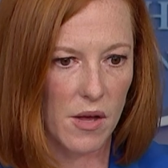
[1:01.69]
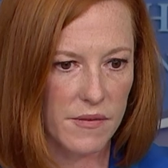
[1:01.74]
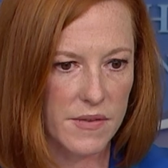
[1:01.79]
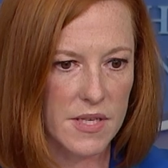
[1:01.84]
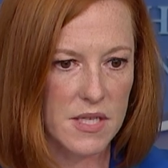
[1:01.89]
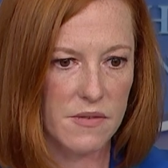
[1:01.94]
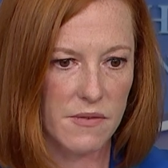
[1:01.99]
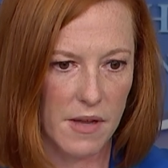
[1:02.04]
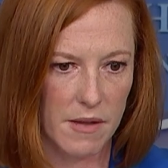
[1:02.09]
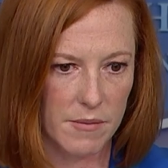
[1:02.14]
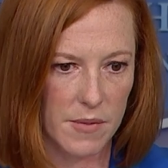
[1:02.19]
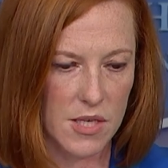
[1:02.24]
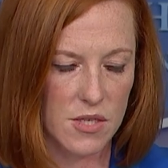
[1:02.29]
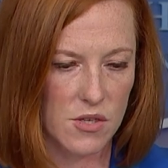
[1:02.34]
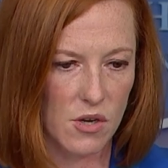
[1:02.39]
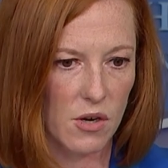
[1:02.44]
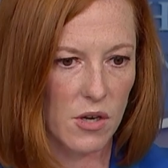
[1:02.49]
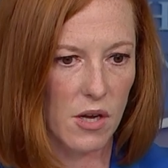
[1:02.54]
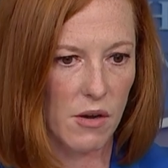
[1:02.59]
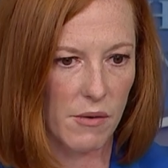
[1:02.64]
of these families
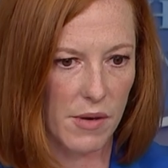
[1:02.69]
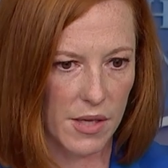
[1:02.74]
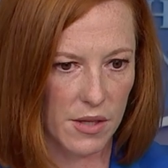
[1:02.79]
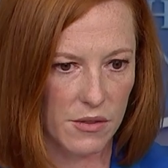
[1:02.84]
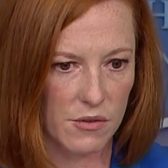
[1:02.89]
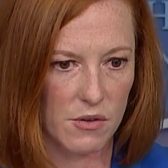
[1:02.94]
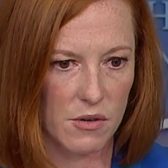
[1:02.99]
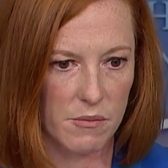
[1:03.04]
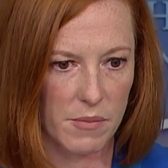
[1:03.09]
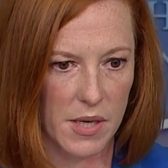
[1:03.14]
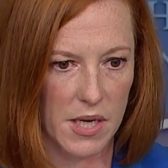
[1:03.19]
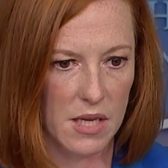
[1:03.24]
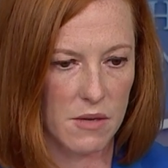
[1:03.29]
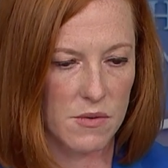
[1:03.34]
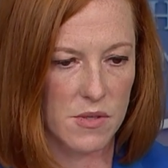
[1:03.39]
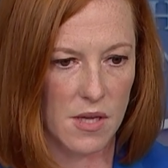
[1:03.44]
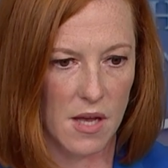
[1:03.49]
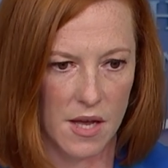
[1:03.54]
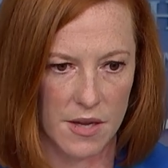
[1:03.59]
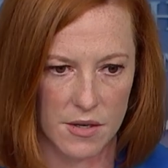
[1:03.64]
are going through. But he
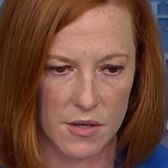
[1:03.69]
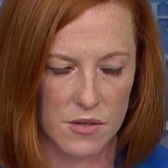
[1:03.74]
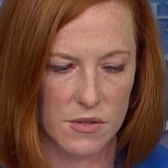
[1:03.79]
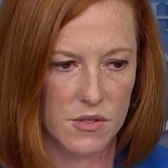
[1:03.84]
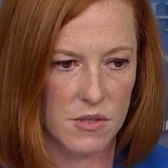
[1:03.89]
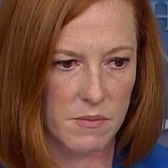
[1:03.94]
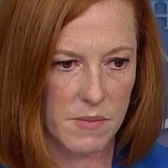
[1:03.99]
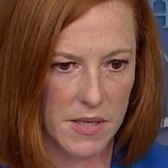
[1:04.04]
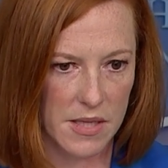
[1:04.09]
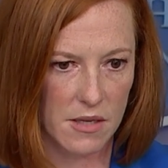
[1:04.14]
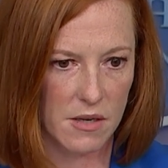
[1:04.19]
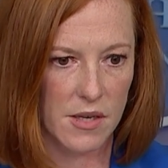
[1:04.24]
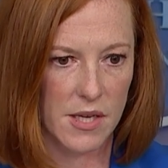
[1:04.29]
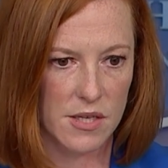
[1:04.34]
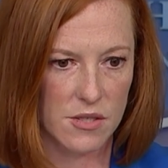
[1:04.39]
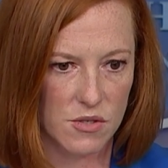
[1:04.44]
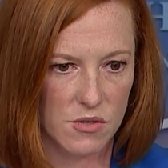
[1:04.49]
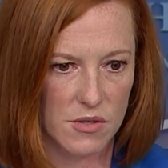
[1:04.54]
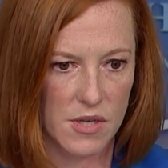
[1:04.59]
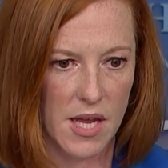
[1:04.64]
was honored to be there
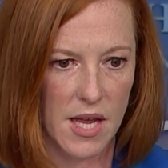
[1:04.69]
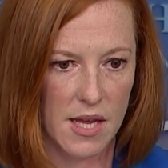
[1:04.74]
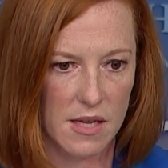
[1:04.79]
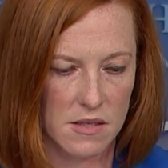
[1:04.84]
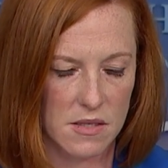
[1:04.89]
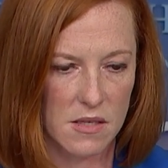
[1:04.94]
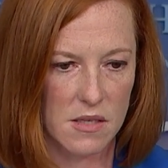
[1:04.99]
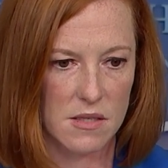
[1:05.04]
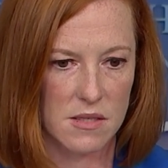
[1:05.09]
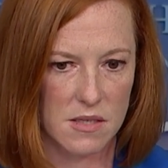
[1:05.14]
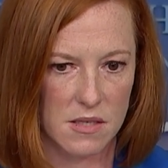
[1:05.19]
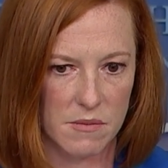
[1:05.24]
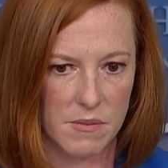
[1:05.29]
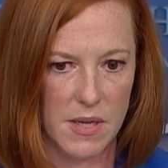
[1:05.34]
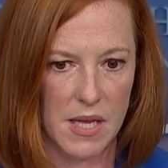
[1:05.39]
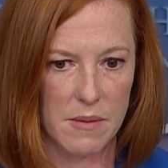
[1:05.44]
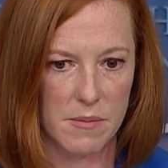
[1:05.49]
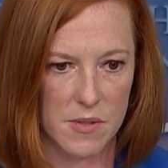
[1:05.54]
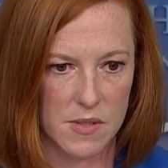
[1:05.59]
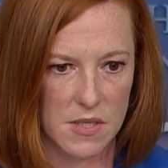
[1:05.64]
yesterday and to, to
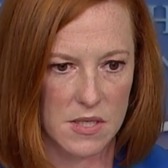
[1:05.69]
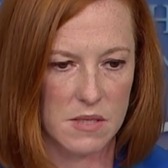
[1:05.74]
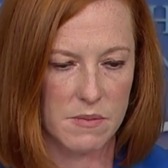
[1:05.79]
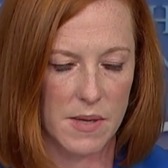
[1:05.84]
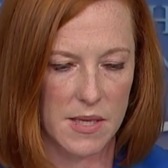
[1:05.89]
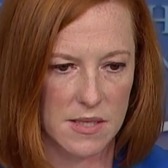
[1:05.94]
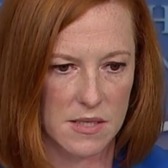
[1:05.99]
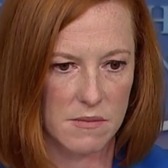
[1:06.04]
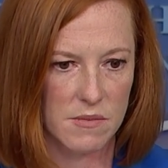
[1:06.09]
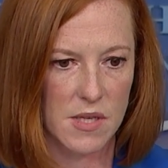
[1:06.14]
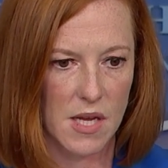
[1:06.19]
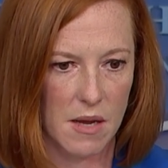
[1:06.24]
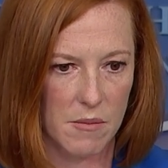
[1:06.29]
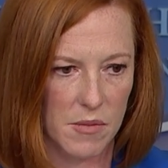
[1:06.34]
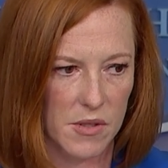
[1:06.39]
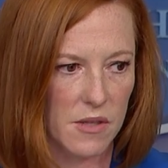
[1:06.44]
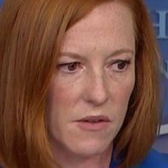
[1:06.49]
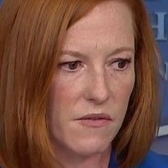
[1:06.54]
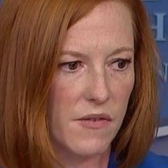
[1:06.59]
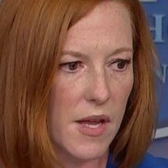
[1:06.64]
be able to spend some time
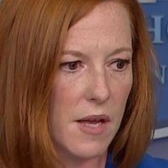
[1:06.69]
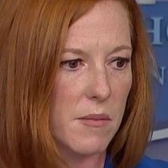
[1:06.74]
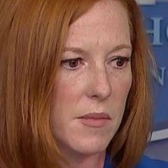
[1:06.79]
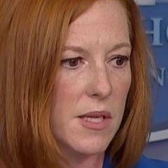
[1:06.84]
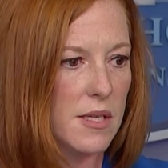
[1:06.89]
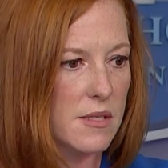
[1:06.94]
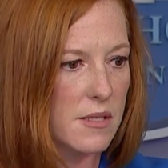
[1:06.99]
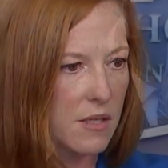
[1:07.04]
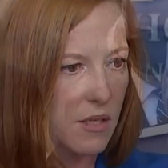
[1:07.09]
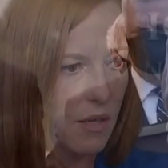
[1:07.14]
with the families.